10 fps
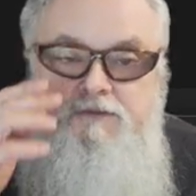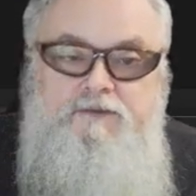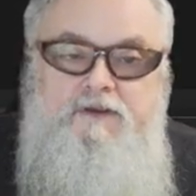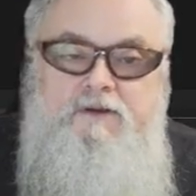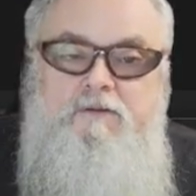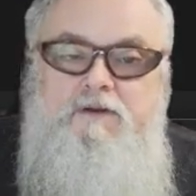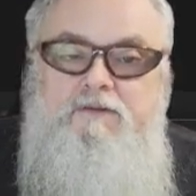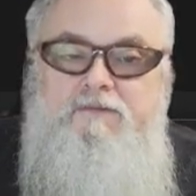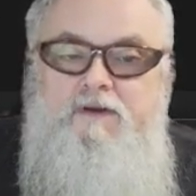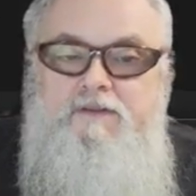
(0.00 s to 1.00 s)
So now
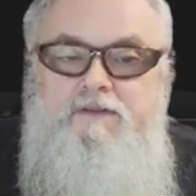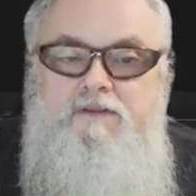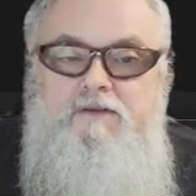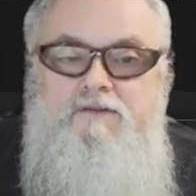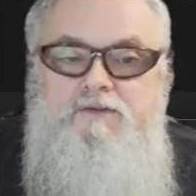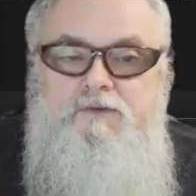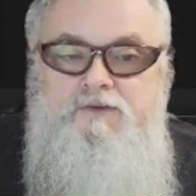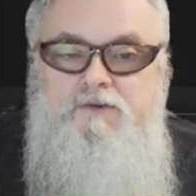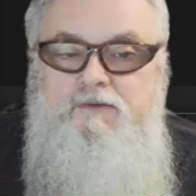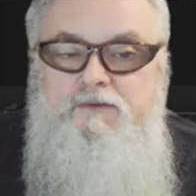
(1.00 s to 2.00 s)
I've got the
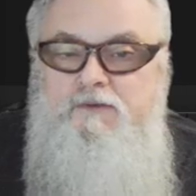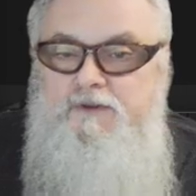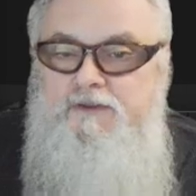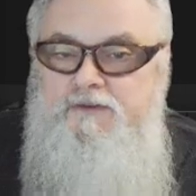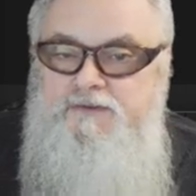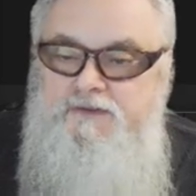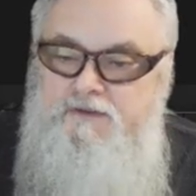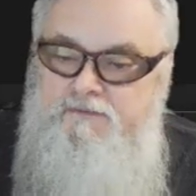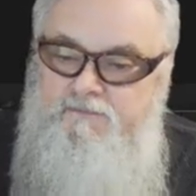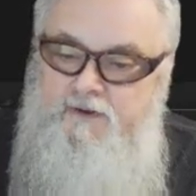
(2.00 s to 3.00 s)
source code that we use
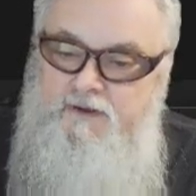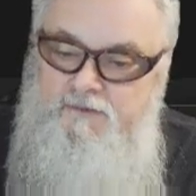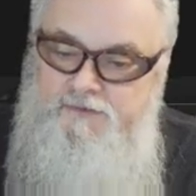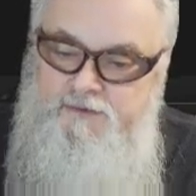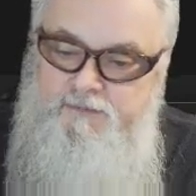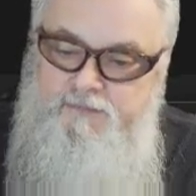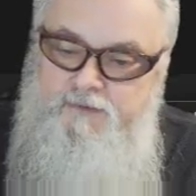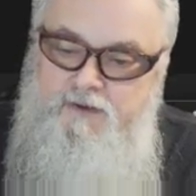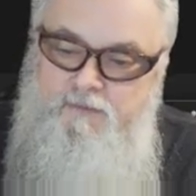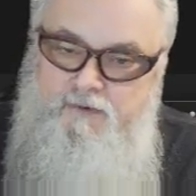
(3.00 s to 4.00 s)
the file zip
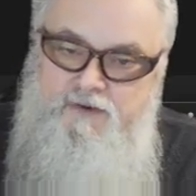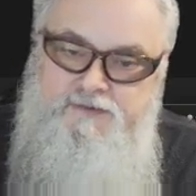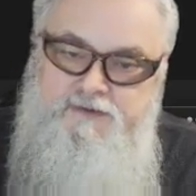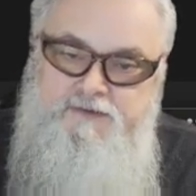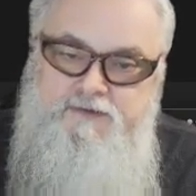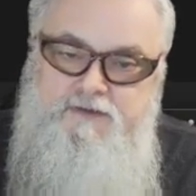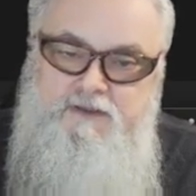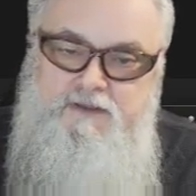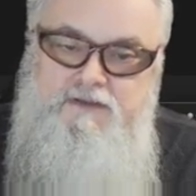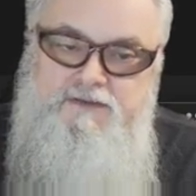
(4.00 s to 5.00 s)
process
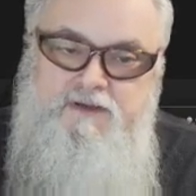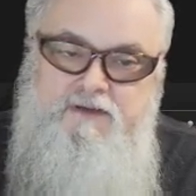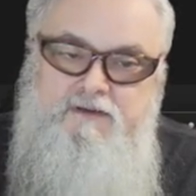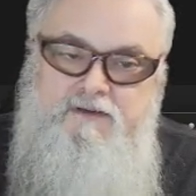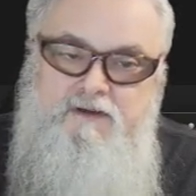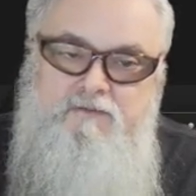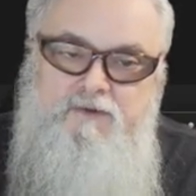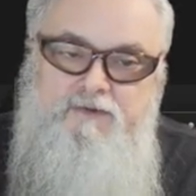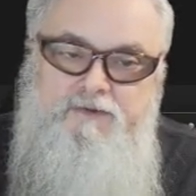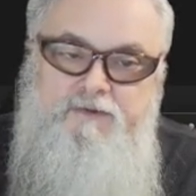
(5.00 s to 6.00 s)
inside
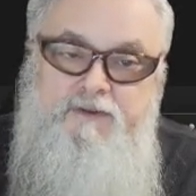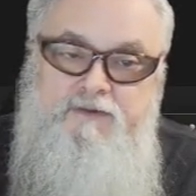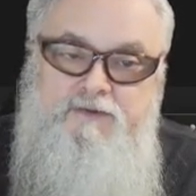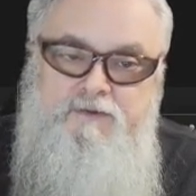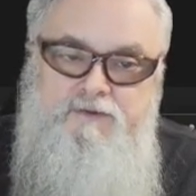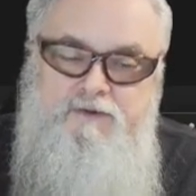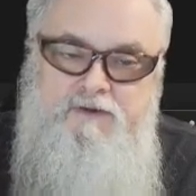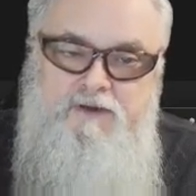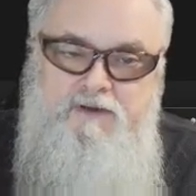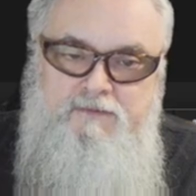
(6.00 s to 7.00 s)
Unreal to create the source
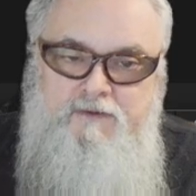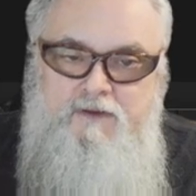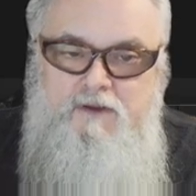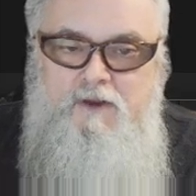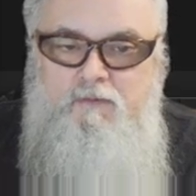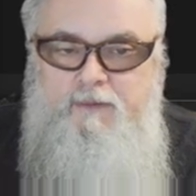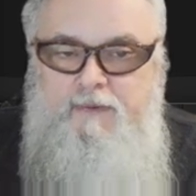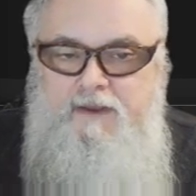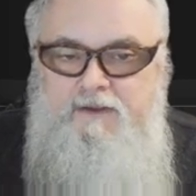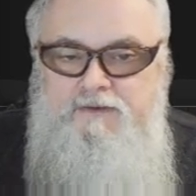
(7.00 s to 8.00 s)
archive. We
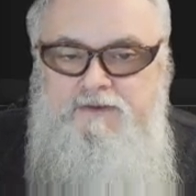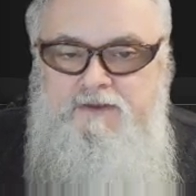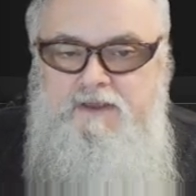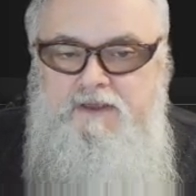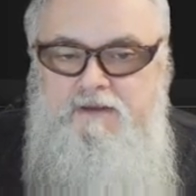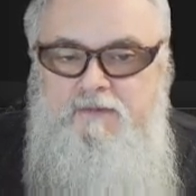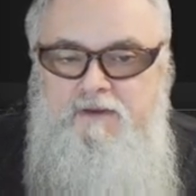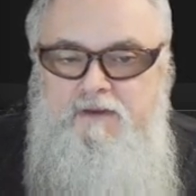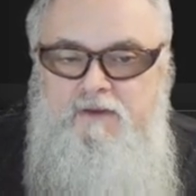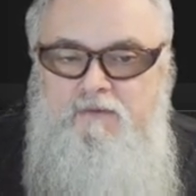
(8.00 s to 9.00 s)
packaged the game,
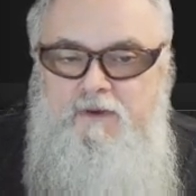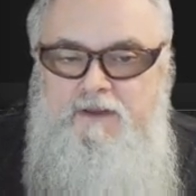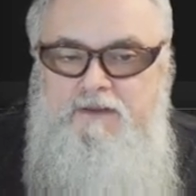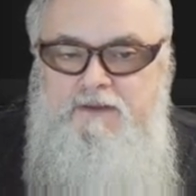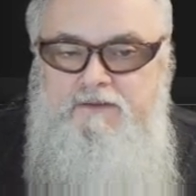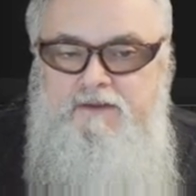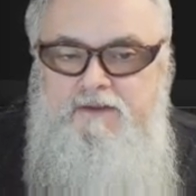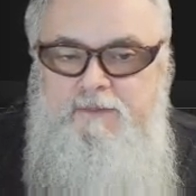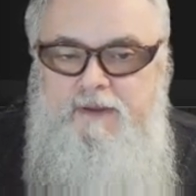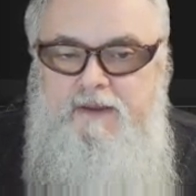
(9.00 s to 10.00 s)
right-clicked
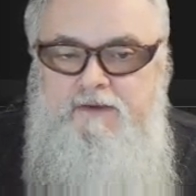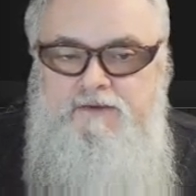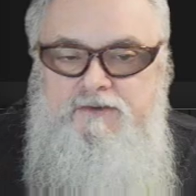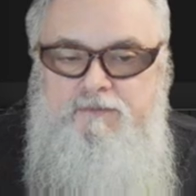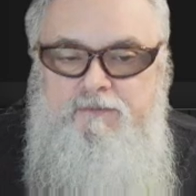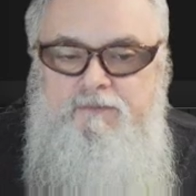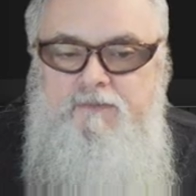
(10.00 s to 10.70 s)
on the packaged